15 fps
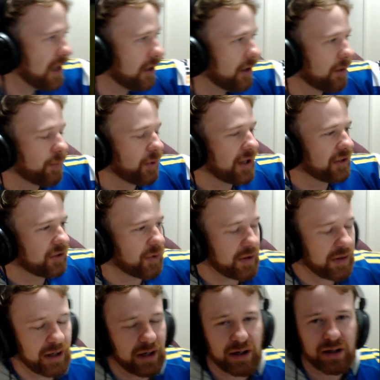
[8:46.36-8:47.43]
the prices right
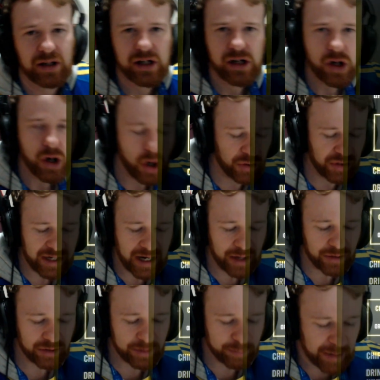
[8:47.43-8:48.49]
there, on the
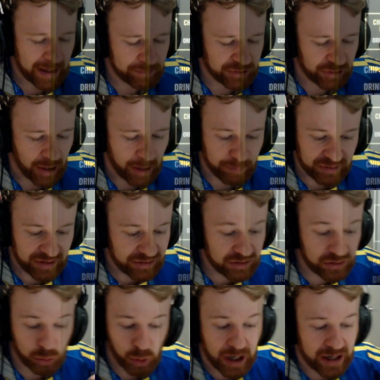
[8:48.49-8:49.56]
other kebab type. But this is
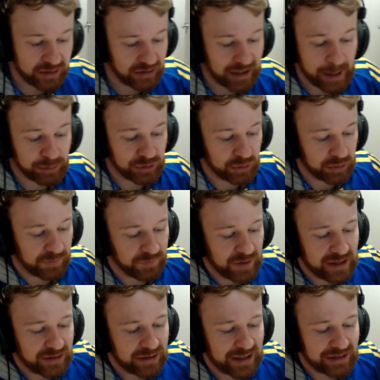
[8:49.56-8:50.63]
great. This is absolutely
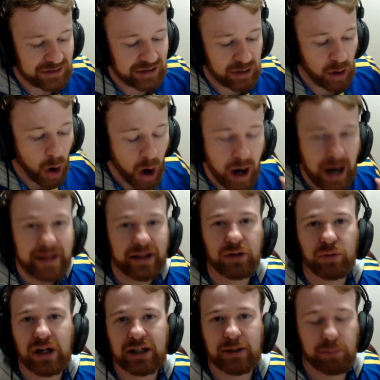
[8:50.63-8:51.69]
fantastic. Highly
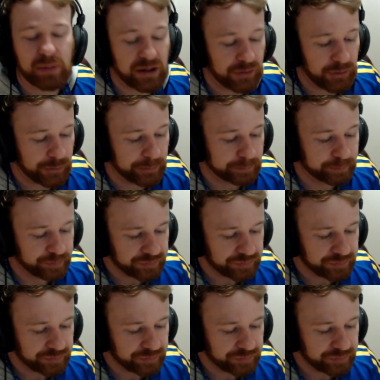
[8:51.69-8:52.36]
recommend it.